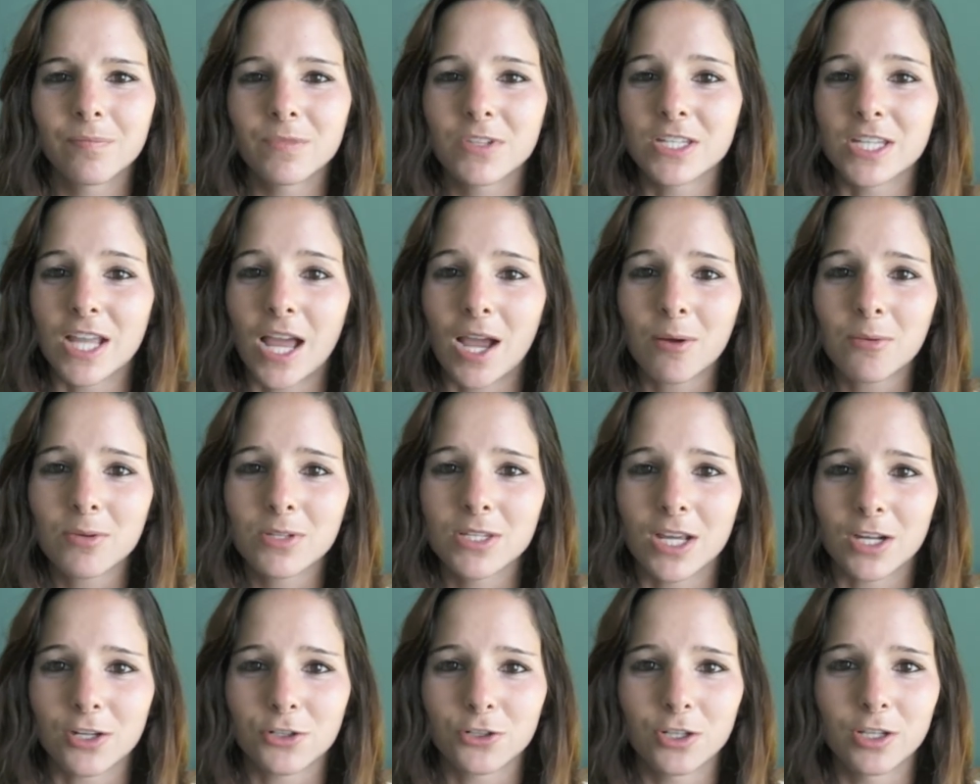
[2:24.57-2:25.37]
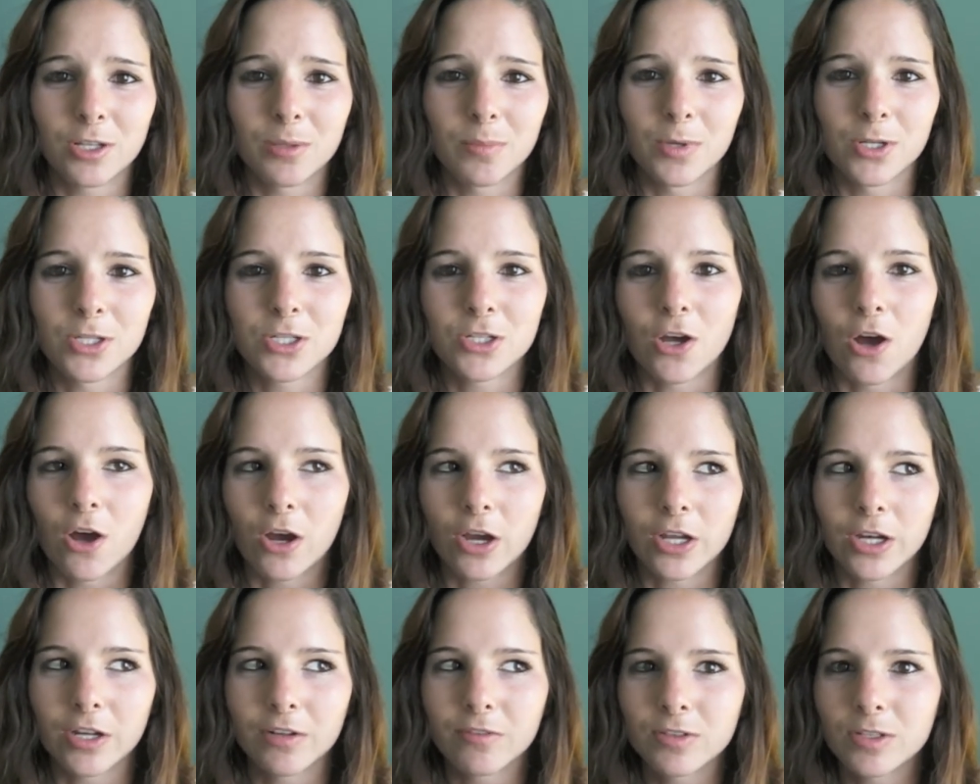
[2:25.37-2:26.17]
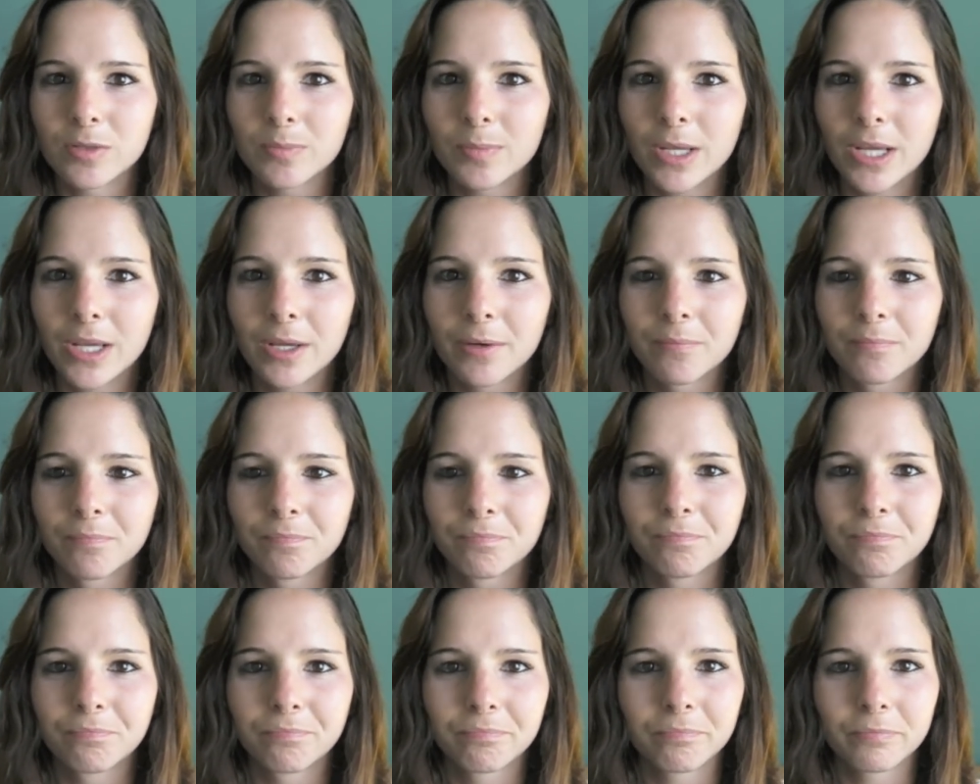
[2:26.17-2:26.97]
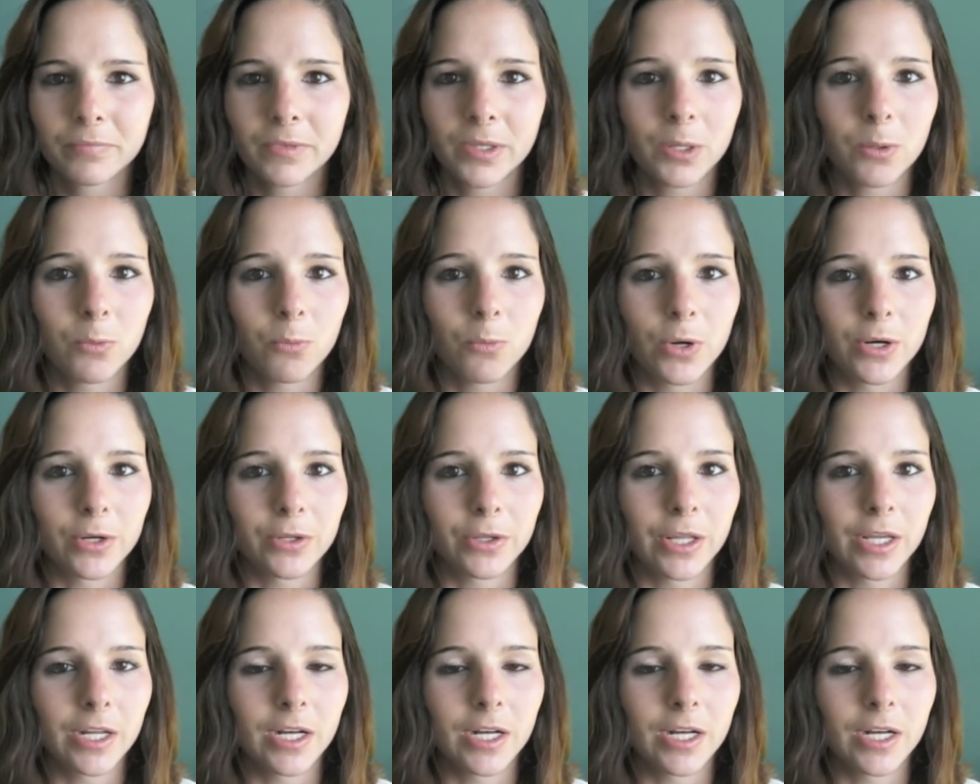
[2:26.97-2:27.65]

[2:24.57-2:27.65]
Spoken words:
Zach was actually the most talkative to me, weirdly